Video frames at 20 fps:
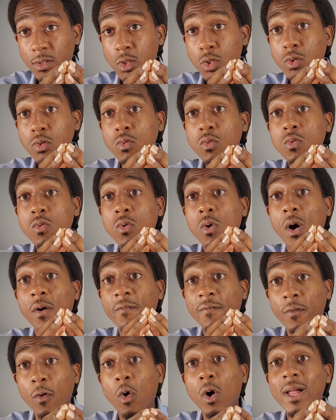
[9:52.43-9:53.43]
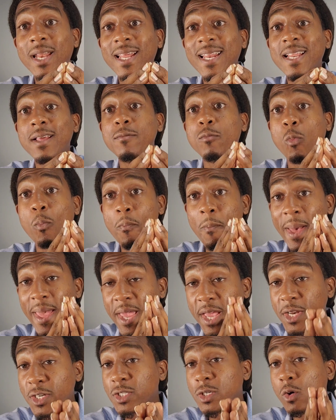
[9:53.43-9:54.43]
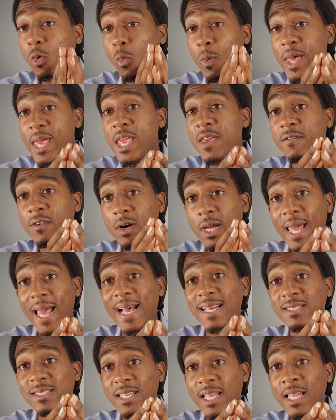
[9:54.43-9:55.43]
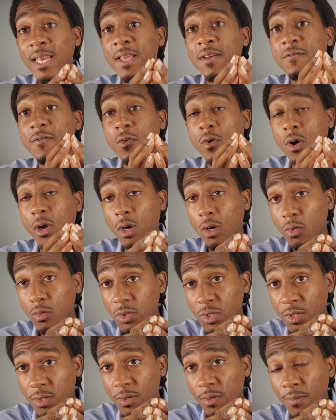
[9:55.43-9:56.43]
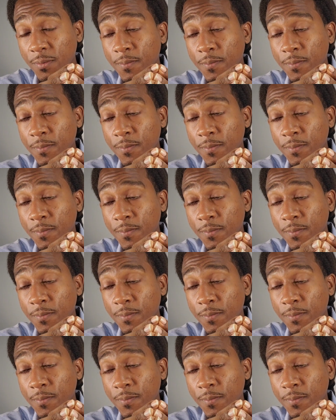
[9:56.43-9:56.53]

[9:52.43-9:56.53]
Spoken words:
to avoid any major wave or cascading foreclosure.